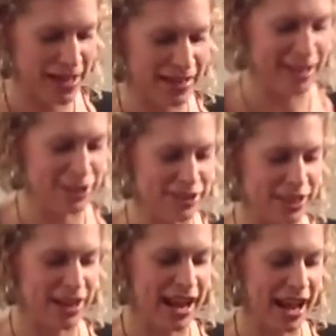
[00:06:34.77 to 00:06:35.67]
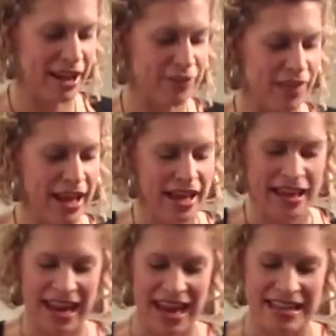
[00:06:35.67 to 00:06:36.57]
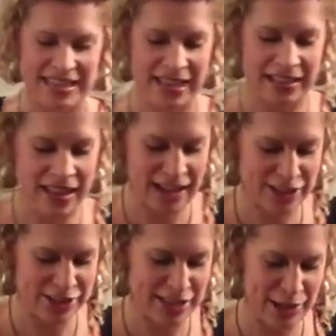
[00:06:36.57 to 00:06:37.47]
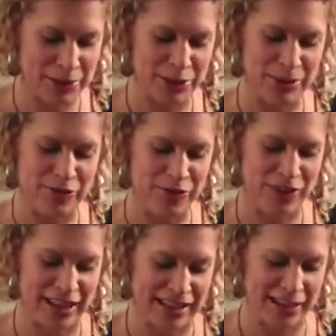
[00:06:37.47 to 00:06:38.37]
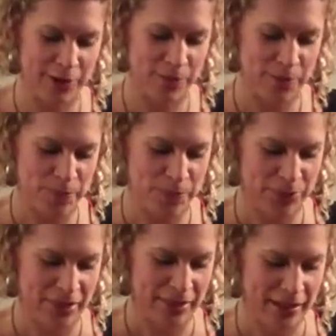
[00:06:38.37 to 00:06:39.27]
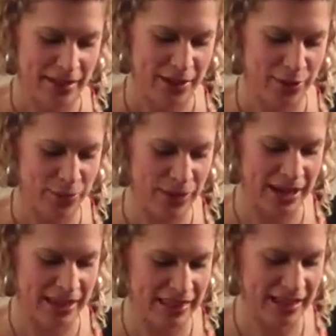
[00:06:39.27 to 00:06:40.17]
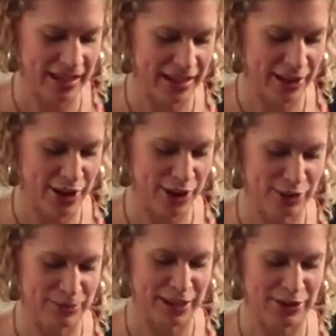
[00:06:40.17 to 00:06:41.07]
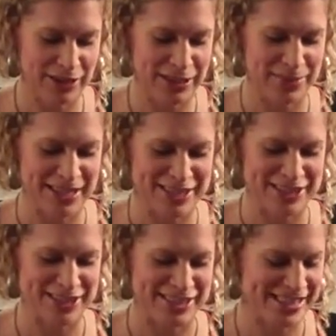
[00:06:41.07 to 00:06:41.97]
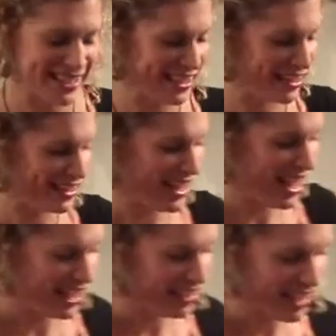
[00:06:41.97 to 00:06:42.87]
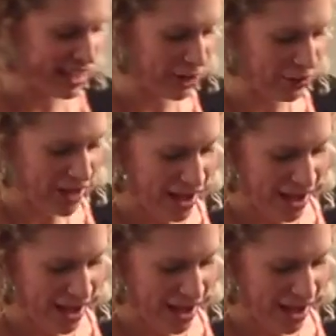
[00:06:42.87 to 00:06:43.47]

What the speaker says: my liners here. I have 18 liners that I'm going to be filling with all of my great mixtures here. Now,